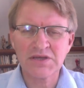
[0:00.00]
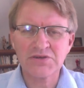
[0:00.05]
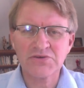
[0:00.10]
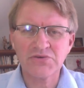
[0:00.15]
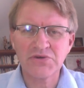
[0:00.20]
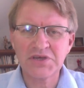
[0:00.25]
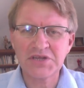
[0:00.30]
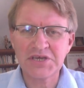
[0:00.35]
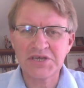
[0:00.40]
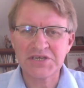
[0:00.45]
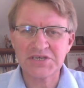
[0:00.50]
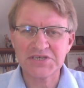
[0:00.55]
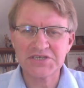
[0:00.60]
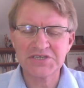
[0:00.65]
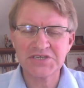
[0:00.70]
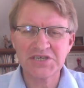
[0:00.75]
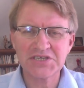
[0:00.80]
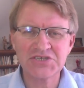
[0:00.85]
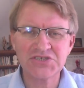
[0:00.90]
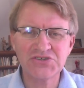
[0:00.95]

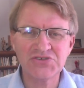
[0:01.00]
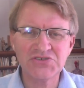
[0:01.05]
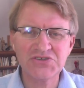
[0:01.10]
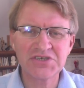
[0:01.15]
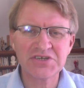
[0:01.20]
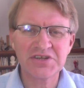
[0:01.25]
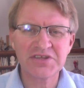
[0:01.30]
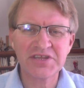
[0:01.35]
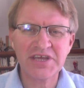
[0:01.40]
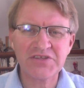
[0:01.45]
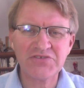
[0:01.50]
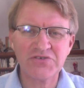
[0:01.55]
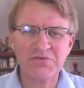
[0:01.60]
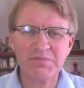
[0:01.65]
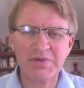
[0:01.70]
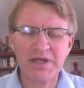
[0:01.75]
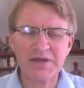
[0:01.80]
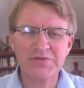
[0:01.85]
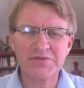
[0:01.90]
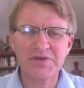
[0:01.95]
Greetings, it's New Zealand
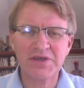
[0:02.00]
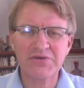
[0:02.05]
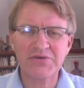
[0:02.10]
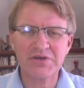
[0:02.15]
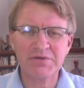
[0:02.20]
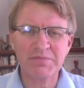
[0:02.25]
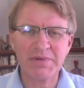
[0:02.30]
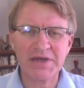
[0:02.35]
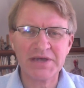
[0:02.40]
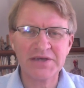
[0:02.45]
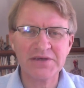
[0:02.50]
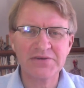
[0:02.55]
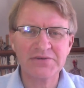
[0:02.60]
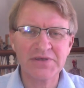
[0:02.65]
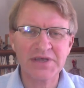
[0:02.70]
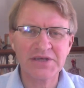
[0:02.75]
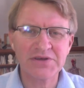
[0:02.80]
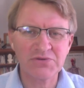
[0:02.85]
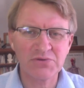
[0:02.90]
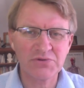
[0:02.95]
naturopath Eric Backer
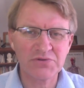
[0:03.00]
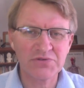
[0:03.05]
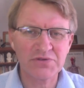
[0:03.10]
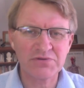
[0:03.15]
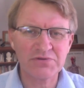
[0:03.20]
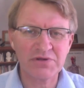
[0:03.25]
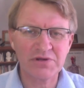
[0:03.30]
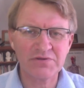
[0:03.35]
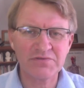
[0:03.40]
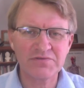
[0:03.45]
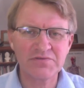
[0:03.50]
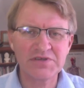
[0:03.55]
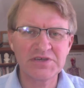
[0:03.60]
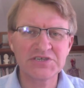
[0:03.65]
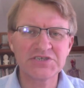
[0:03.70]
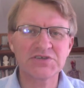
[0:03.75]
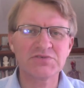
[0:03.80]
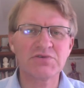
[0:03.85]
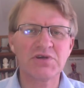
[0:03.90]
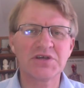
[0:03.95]
and author of the
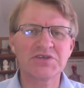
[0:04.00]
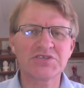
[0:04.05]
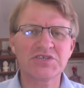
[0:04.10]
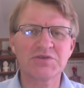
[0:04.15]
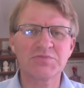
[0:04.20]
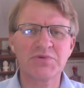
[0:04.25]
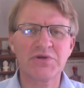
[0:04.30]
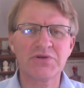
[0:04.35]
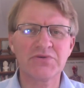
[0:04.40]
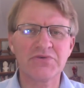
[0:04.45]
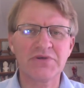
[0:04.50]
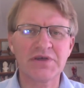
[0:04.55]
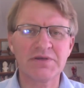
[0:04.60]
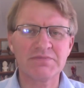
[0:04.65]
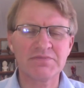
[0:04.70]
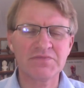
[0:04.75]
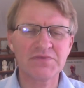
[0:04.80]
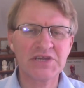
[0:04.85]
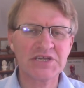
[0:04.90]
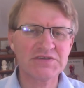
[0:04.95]
Psoriasis program.
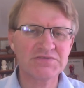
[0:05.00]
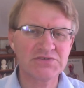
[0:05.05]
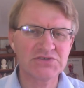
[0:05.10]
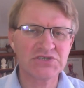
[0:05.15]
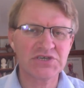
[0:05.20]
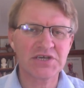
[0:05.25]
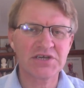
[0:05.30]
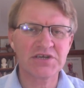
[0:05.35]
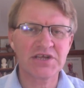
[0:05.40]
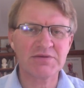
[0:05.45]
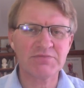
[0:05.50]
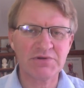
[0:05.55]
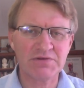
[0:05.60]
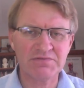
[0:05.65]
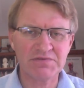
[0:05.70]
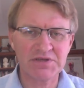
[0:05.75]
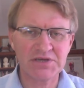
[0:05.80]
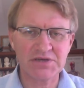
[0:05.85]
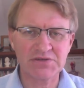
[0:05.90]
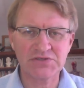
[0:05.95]
Thanks for checking out my
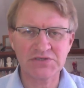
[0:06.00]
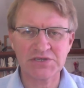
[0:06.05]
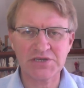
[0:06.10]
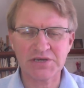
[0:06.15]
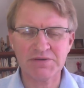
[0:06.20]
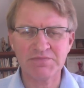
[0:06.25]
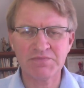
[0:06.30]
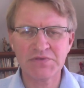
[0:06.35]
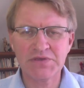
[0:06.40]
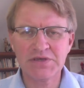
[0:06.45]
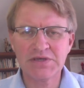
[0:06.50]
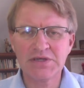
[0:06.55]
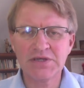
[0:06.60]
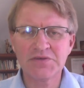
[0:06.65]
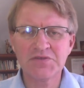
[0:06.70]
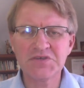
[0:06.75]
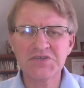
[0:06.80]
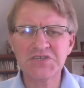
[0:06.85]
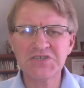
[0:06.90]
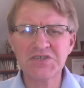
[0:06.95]
video today.
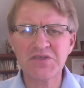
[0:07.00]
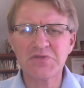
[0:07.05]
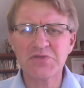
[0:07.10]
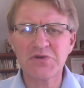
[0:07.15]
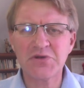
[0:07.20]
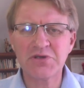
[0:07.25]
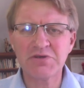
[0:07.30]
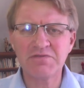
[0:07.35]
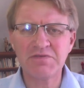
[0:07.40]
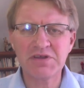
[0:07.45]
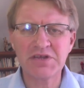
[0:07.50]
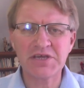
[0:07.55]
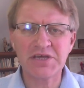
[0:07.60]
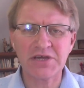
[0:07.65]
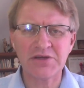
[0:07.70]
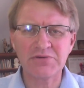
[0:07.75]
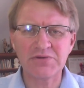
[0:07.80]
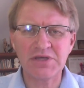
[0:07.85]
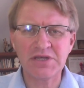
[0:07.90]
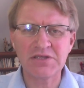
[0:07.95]
This is the third
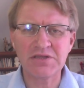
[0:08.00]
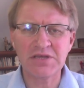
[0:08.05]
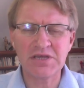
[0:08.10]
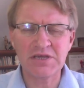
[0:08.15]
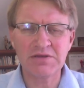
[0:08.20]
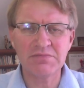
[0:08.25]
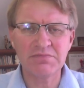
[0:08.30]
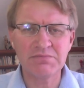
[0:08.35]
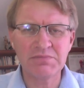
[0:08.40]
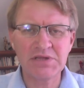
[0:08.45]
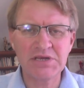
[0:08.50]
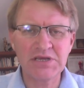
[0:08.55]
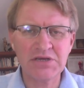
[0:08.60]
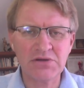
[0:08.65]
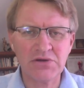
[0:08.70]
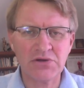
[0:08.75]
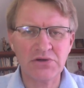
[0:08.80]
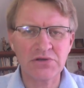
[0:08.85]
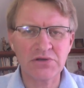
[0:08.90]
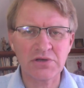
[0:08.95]
video in the mini
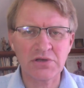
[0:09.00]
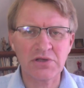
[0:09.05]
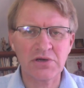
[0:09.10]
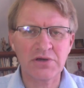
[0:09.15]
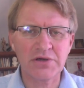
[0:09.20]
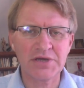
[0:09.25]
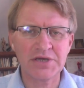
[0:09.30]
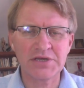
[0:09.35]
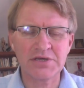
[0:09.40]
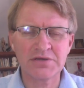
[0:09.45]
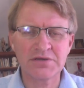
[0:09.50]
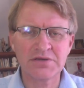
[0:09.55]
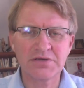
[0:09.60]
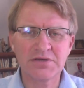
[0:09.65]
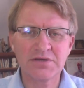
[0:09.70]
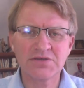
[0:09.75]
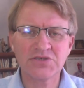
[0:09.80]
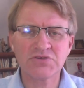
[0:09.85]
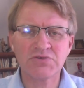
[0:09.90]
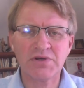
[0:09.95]
online
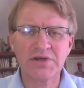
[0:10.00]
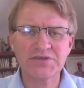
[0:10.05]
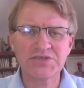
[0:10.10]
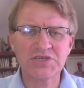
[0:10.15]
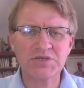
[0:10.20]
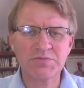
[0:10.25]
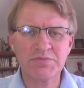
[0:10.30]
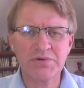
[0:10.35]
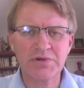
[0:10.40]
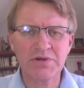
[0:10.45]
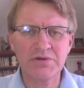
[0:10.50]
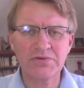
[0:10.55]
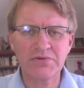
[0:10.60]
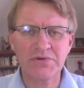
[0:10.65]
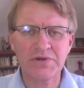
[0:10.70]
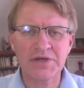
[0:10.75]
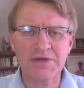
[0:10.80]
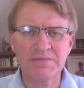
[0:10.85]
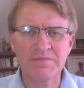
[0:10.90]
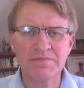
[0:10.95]
psoriasis
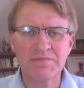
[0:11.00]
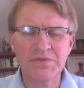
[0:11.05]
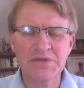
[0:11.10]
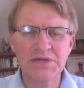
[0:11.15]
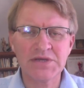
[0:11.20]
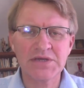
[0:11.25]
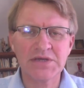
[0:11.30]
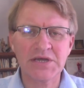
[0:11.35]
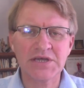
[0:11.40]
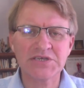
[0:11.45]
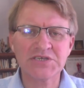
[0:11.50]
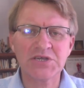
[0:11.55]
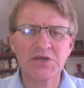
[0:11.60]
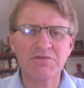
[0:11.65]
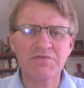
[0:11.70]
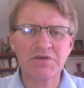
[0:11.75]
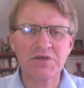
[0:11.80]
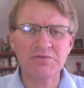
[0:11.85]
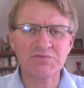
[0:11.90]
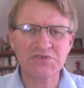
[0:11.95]
program
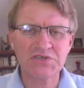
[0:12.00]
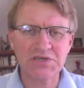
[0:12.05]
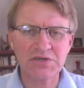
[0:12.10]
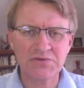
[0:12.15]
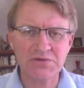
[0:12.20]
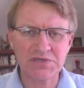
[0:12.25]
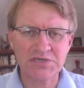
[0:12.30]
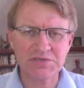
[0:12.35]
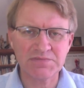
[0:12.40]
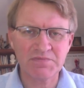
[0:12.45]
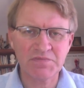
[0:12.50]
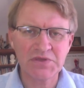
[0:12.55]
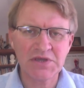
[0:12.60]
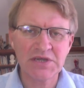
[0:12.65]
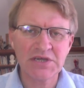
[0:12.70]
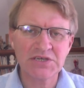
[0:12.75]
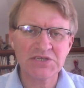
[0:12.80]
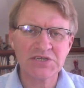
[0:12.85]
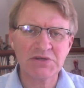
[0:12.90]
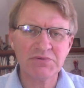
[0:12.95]
self-help series.
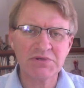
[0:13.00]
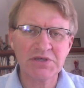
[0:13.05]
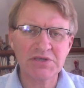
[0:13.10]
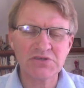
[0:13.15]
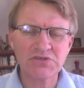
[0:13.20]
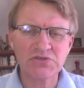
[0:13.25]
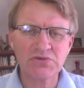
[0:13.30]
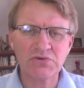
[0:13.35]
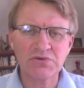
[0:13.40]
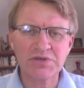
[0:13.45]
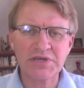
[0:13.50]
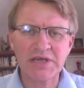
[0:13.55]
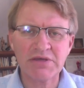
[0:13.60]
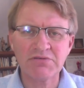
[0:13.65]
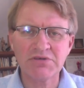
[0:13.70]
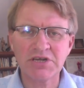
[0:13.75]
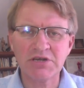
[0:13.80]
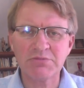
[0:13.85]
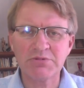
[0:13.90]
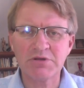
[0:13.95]
So we're going to talk now a
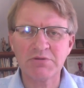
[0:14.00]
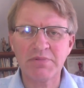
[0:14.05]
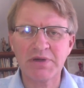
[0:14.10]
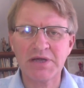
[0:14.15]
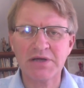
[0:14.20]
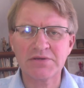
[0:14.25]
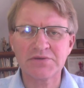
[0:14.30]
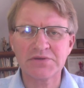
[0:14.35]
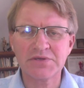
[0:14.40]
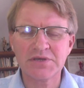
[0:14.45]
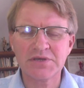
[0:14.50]
little bit about